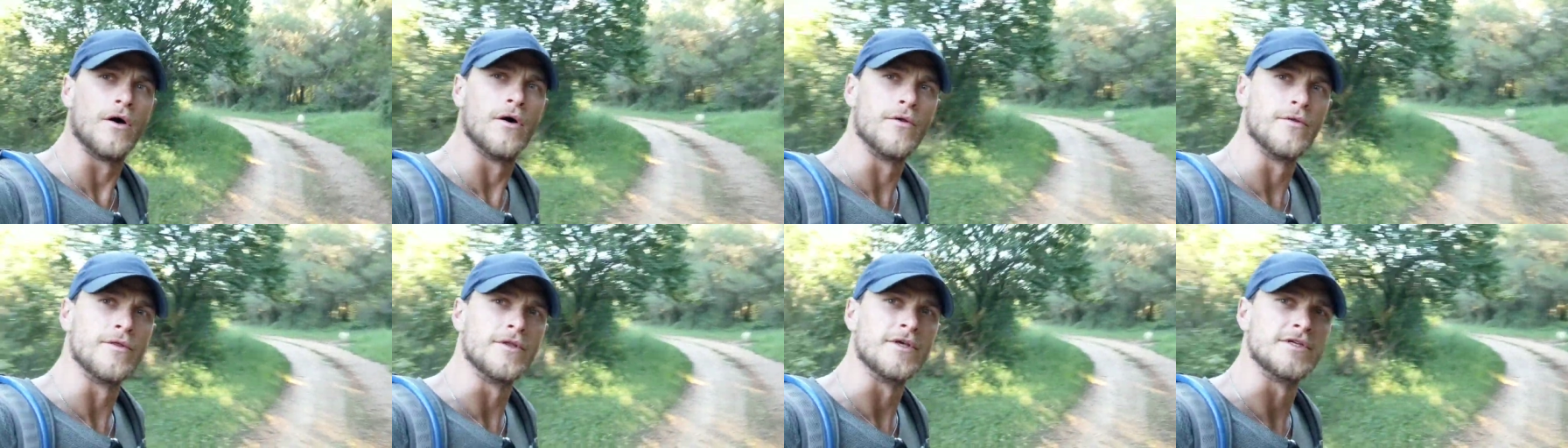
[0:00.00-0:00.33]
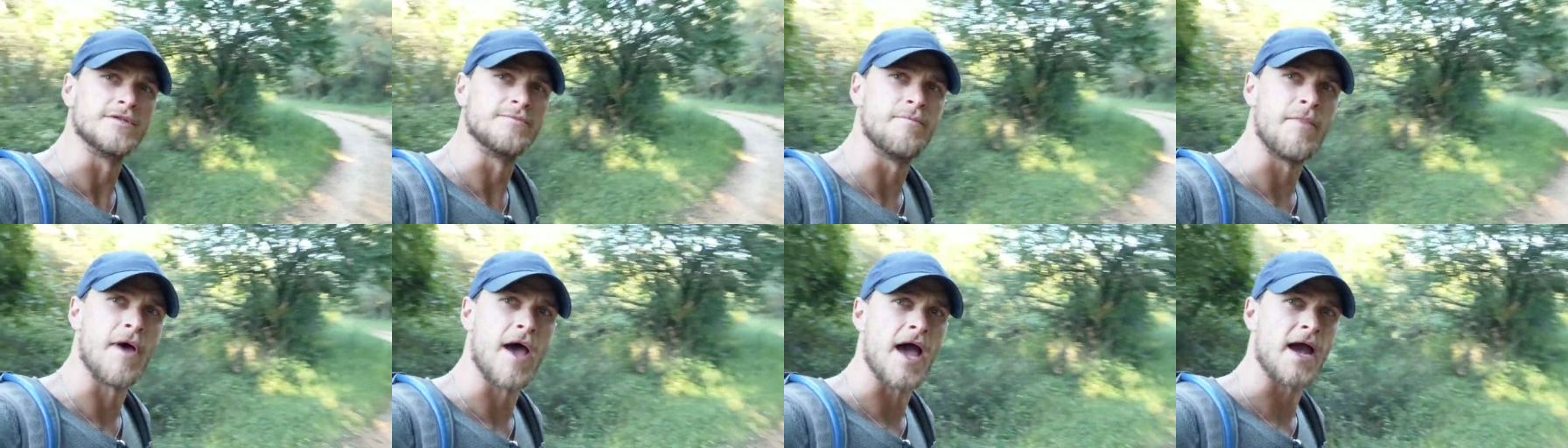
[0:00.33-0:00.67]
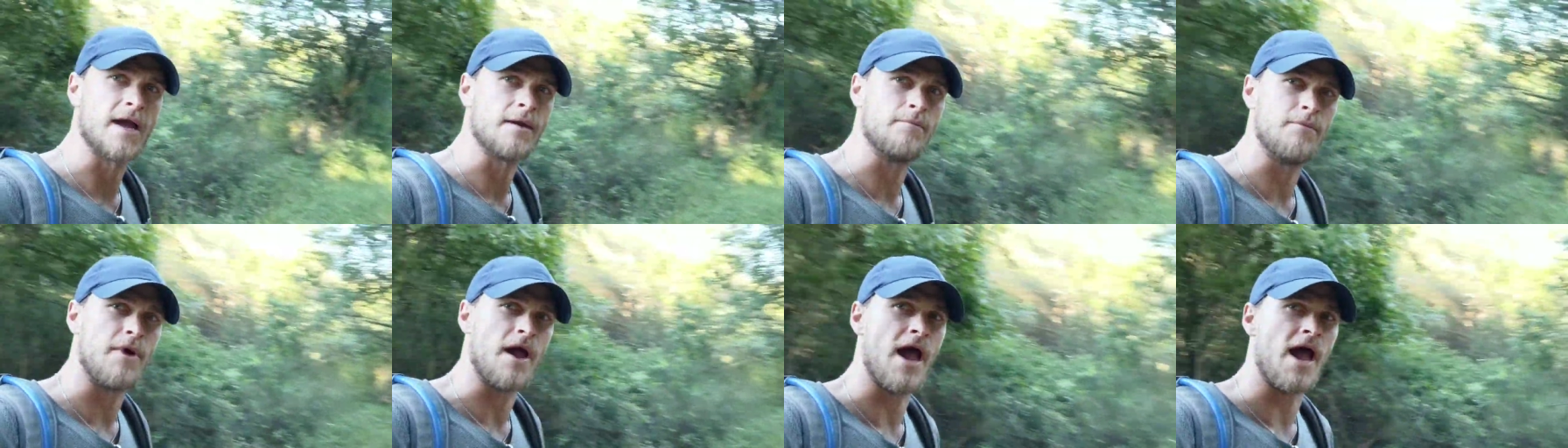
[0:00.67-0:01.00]
on this
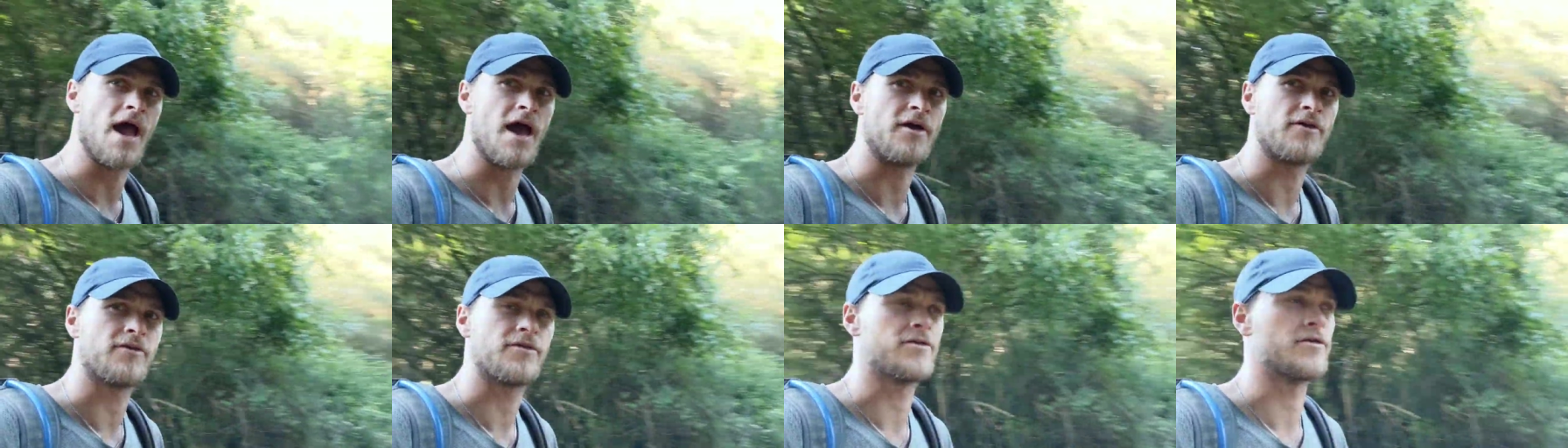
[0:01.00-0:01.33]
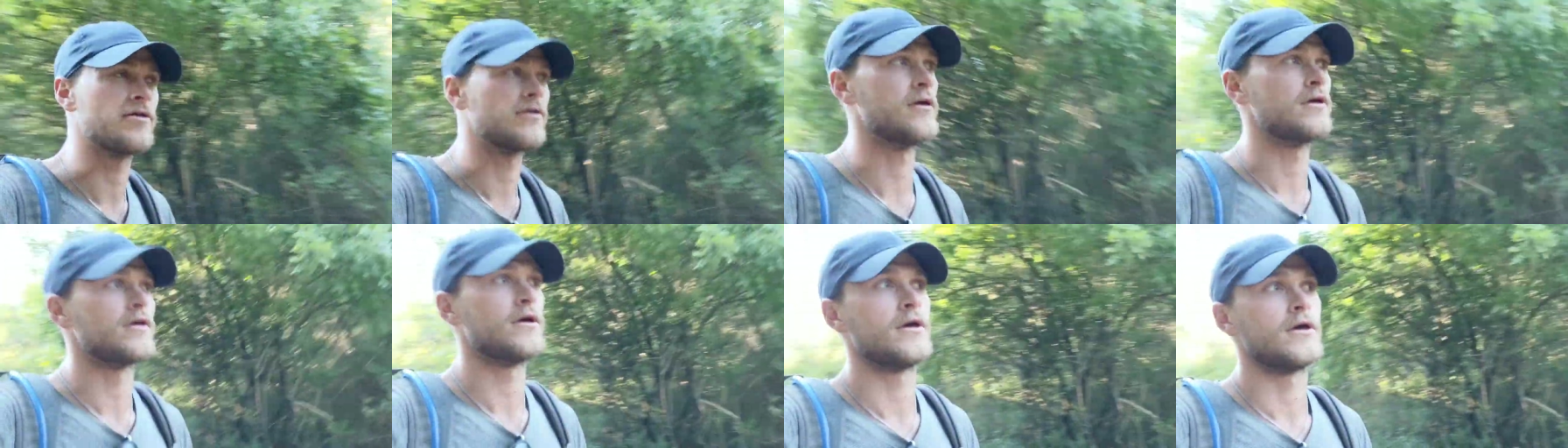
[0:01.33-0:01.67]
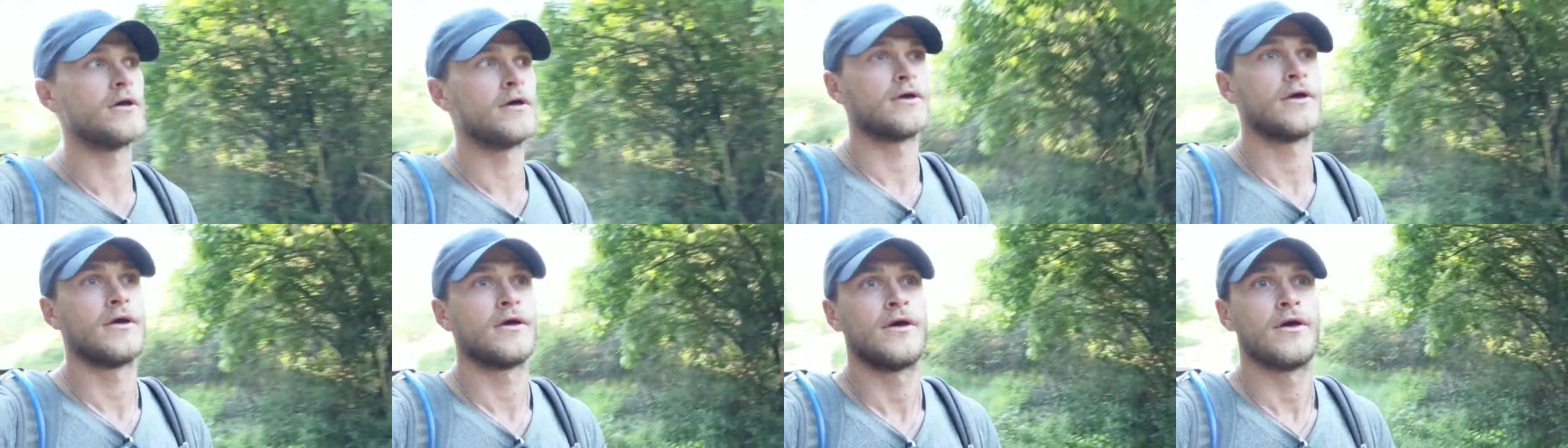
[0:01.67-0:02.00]
back path
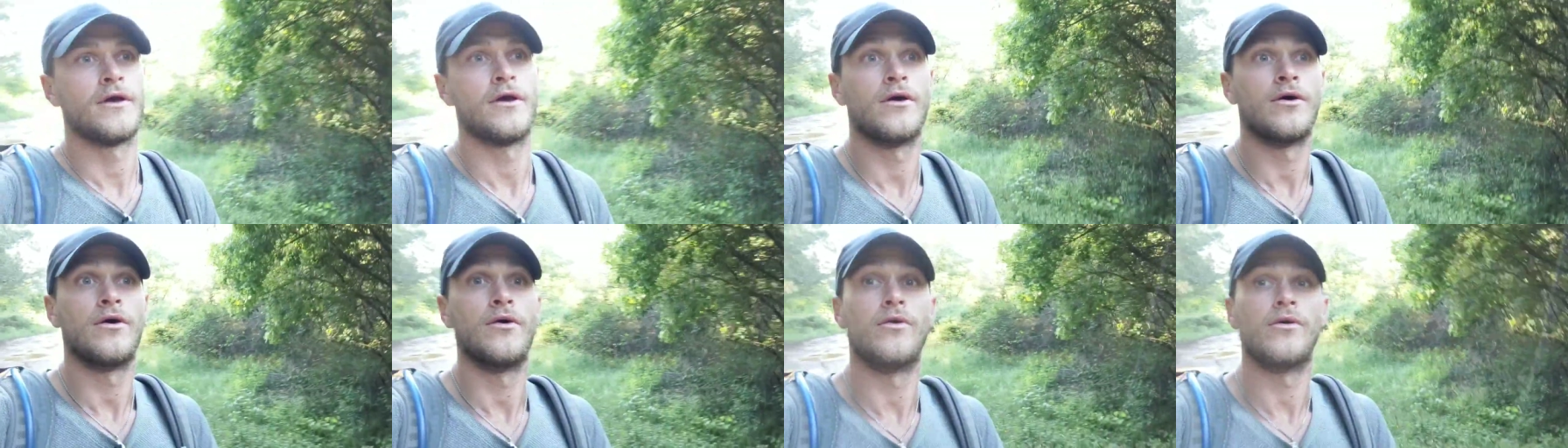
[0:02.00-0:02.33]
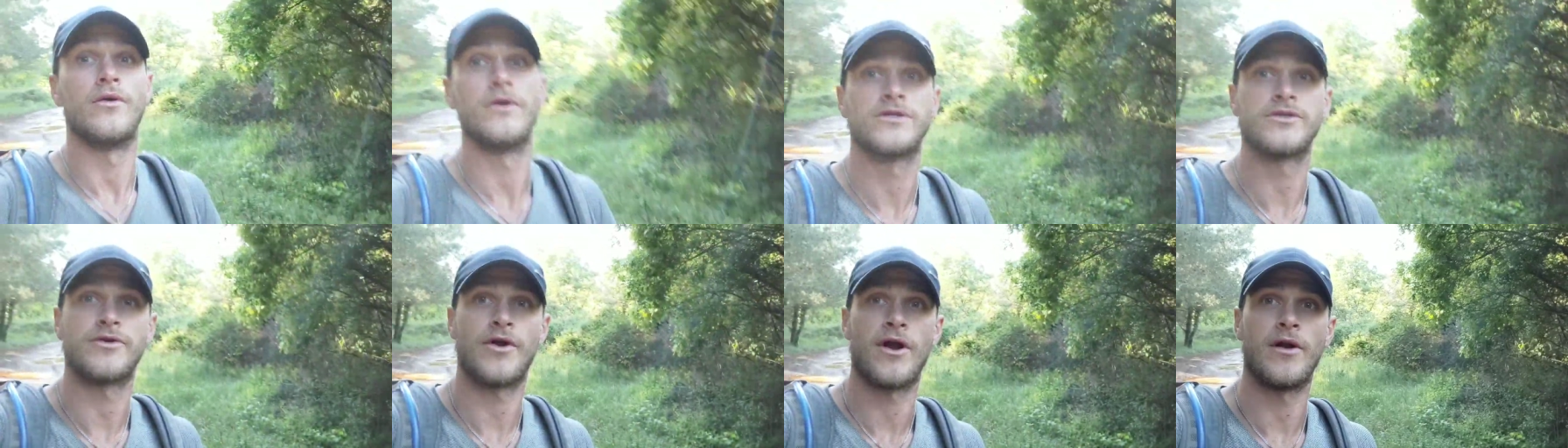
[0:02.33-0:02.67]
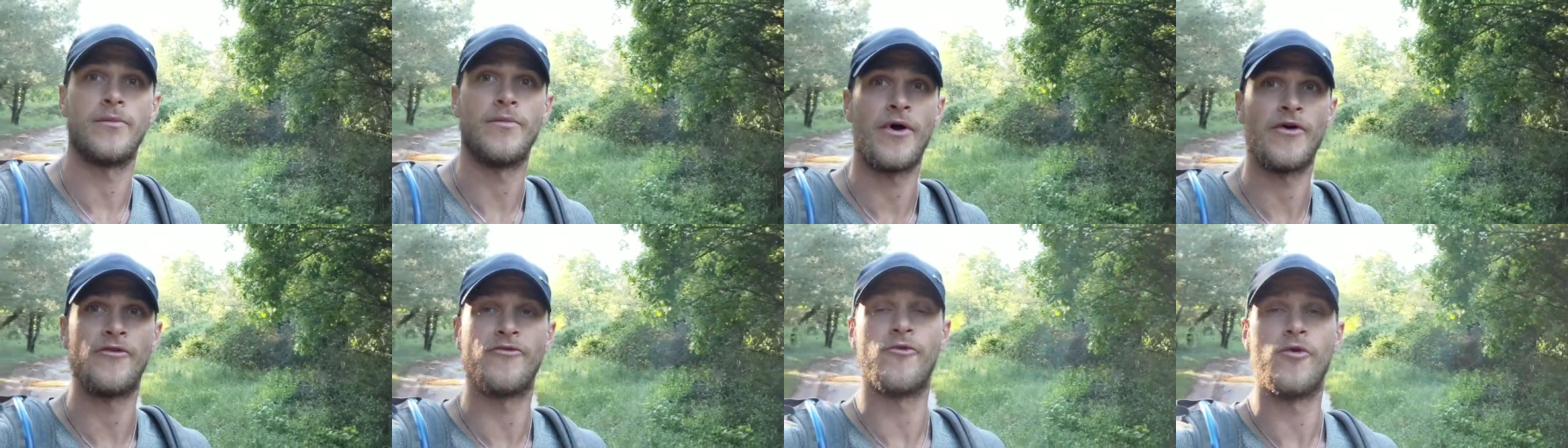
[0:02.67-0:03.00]

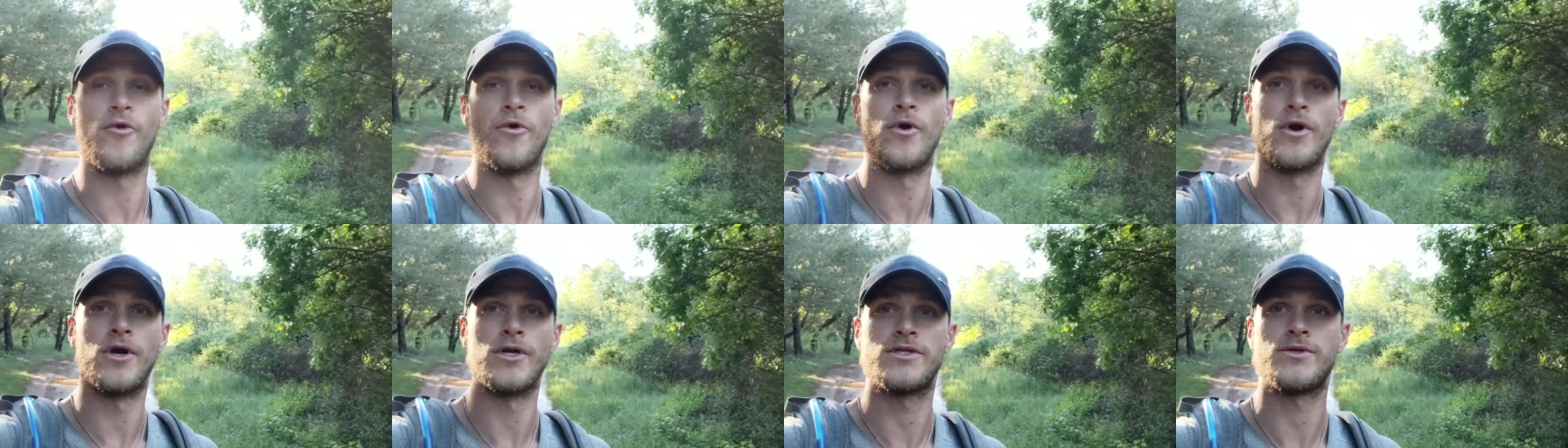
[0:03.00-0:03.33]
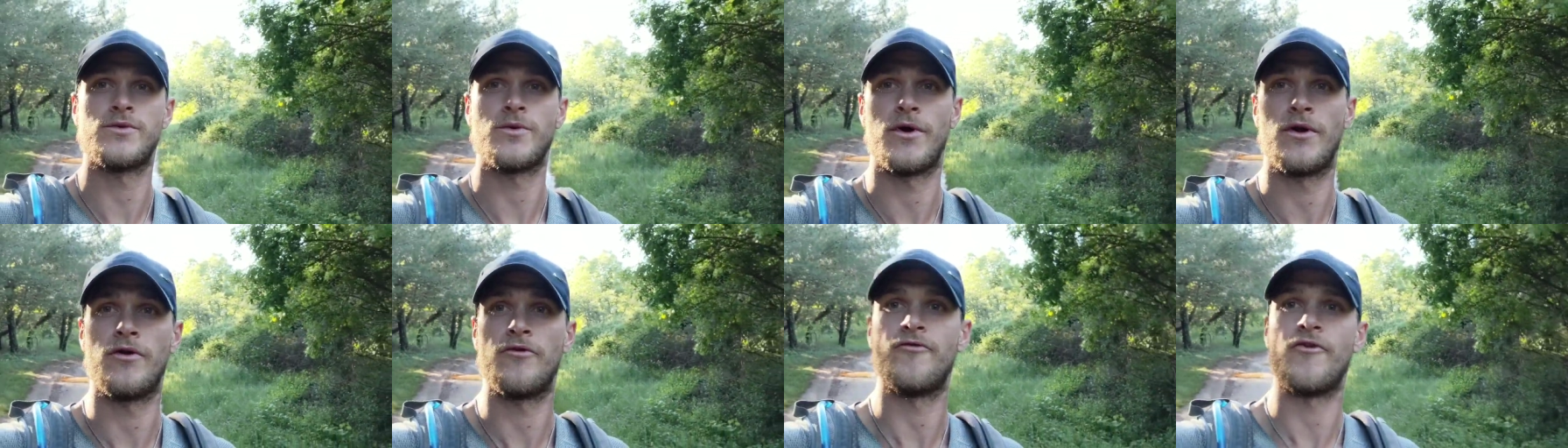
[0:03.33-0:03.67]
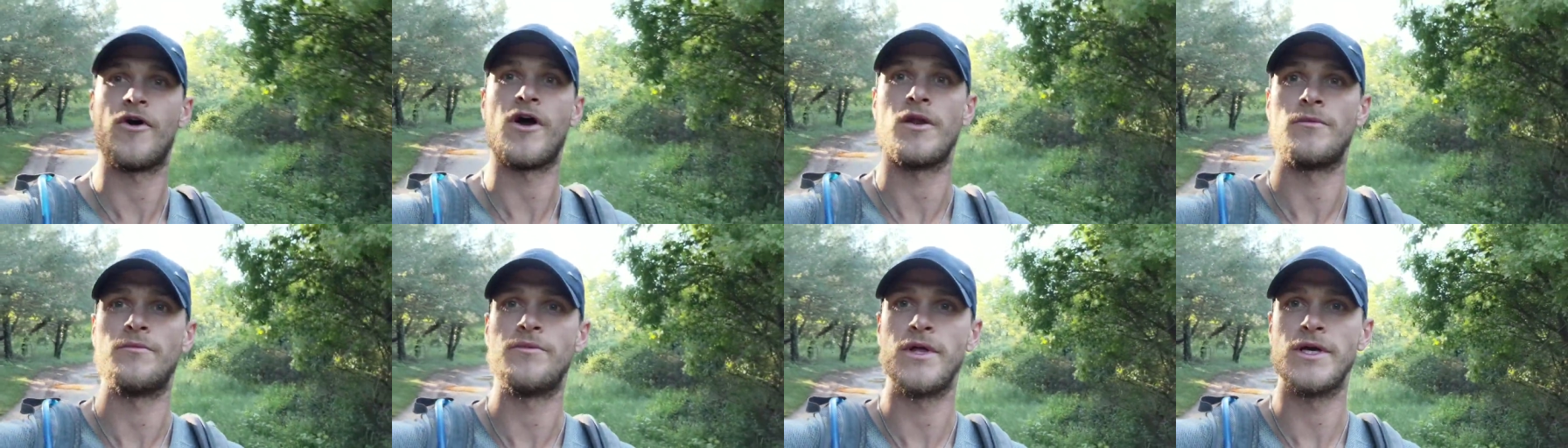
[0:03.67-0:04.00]
surrounded by forest. We're gonna
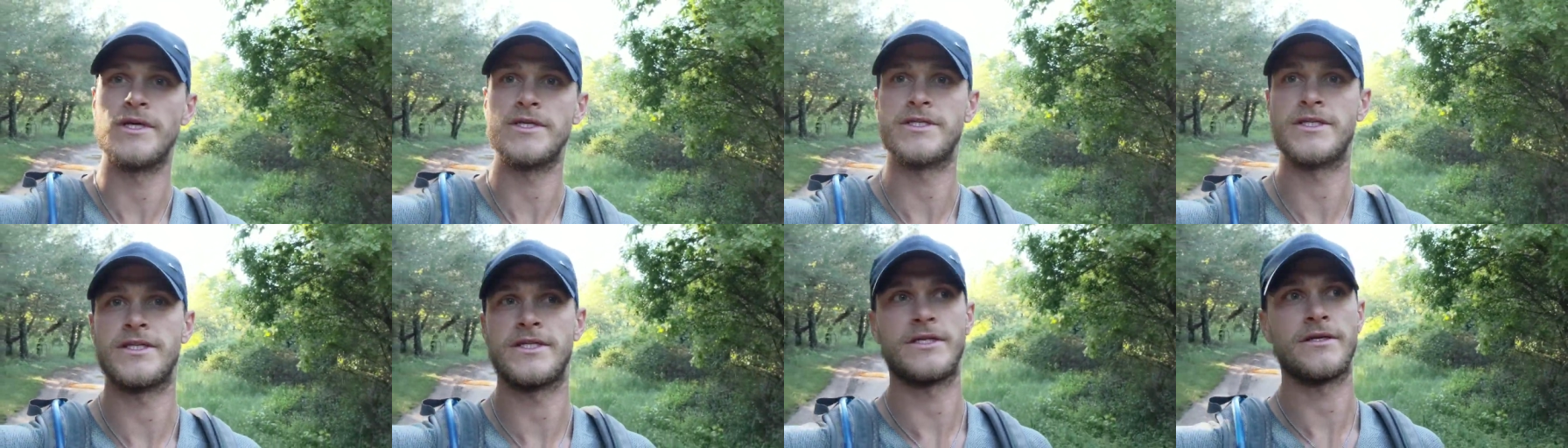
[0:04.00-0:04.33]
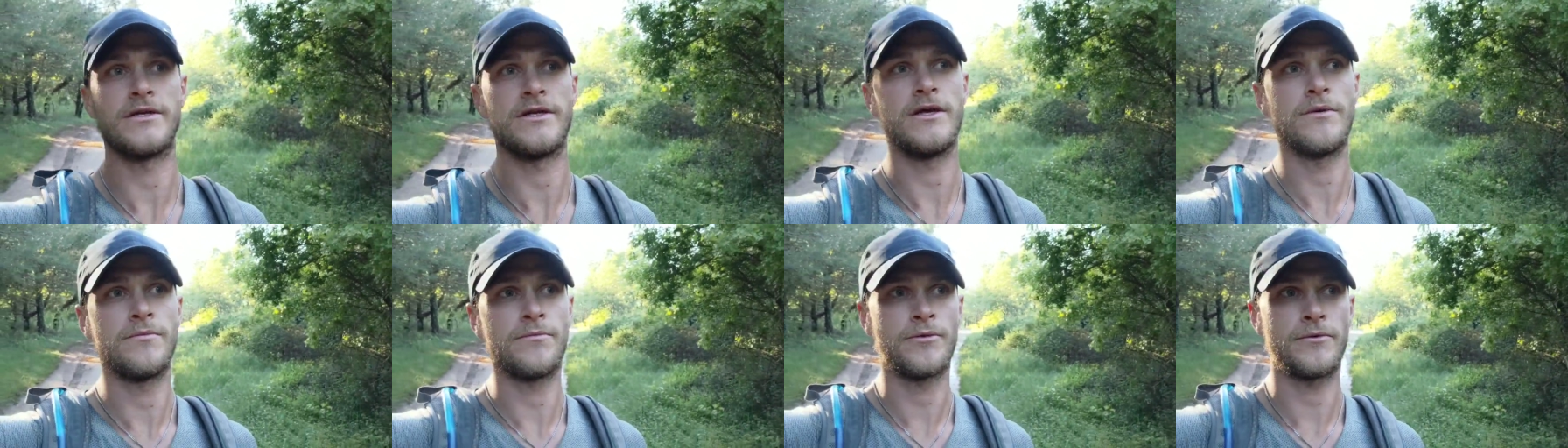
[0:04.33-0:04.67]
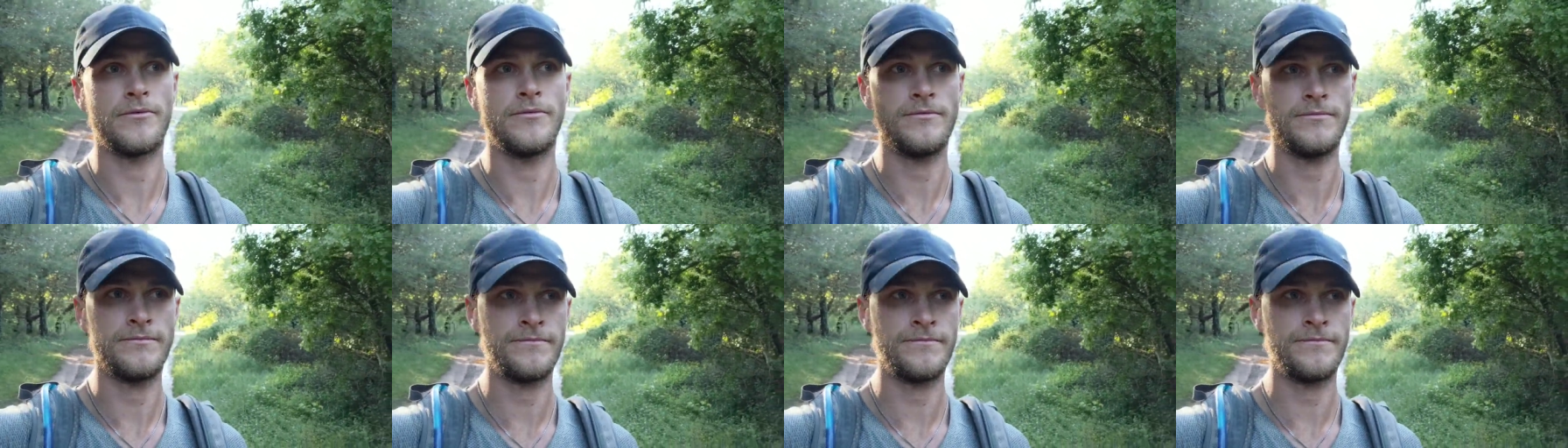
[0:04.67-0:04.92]
find a place to sleep.